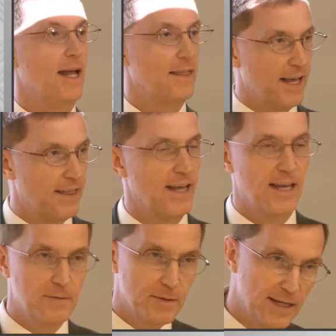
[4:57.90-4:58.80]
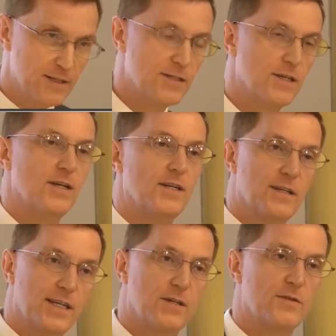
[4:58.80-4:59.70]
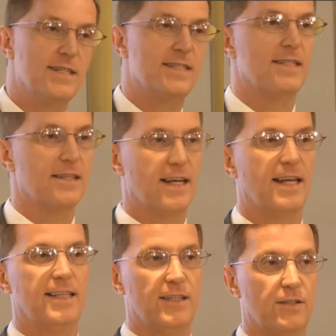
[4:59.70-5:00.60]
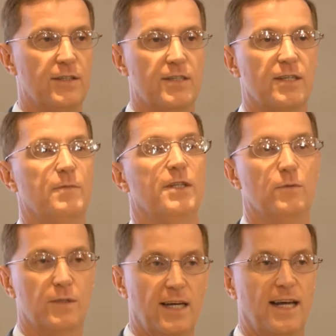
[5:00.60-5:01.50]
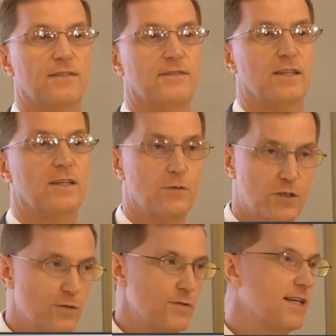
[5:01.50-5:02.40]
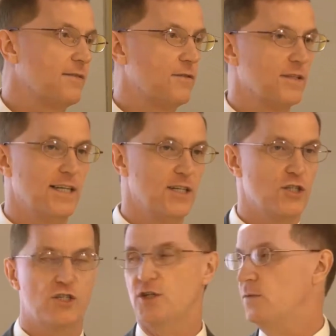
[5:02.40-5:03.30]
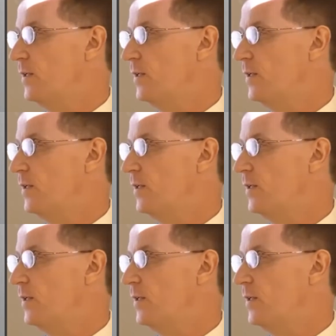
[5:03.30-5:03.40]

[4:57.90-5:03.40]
And that then, in turn, increases the likelihood that somebody will have, will choose to have a relationship